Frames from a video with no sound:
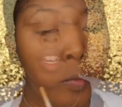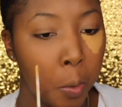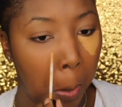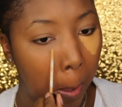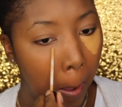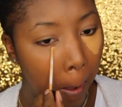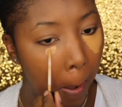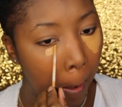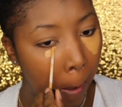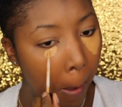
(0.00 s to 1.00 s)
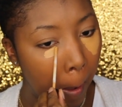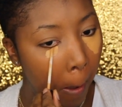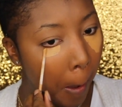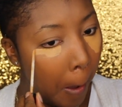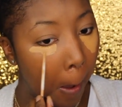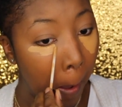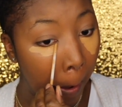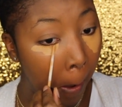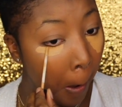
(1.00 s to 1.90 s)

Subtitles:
under my eyes just for like a basis,